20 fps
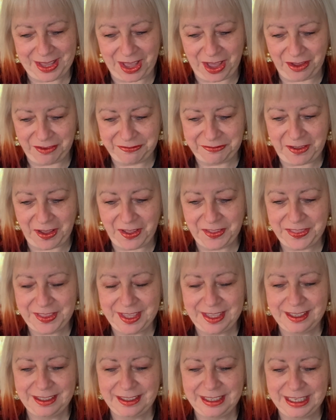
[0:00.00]
Our Father
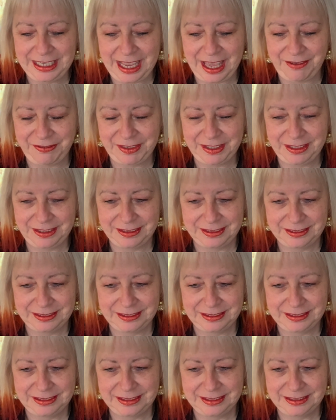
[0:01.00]
in heaven,
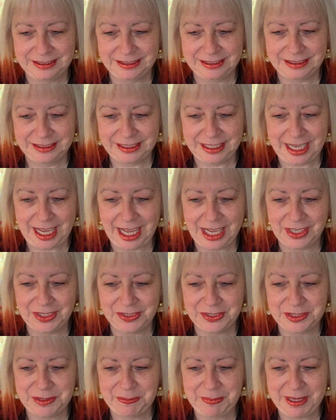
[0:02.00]

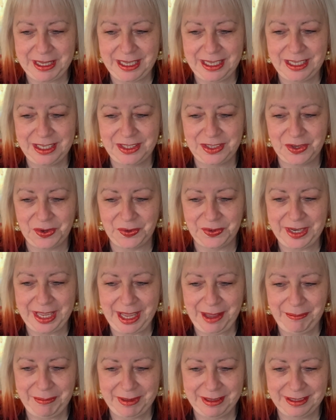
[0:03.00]
hallowed be your
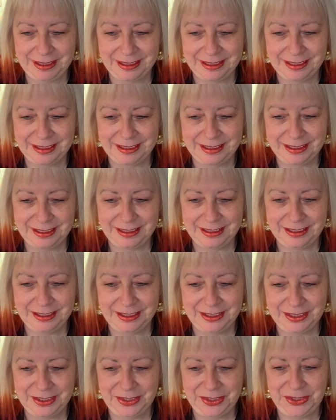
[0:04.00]
name.
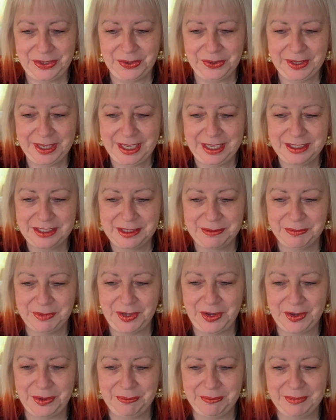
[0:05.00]
Your kingdom
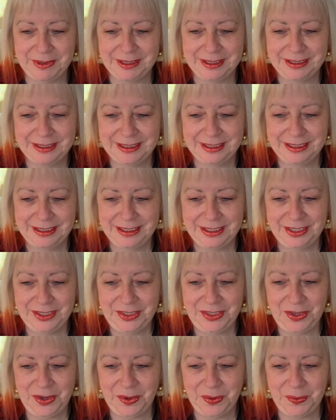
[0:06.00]
come,
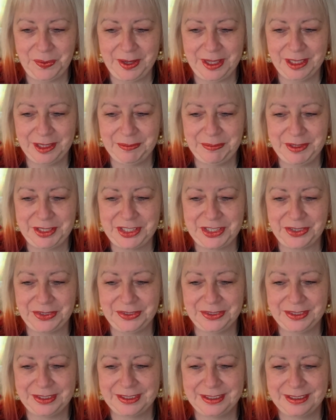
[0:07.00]
your will be
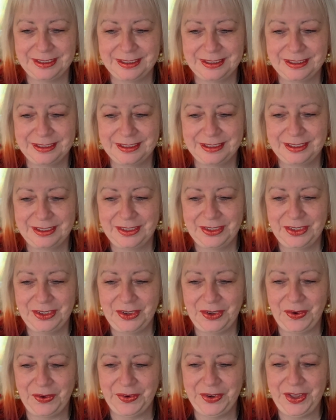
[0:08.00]
done,
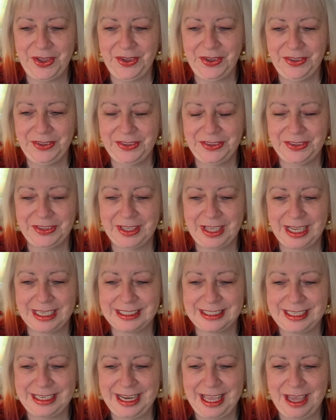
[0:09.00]
on earth
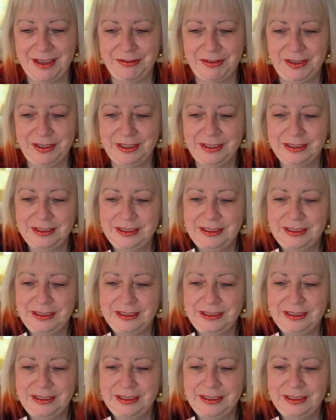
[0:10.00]
as in heaven.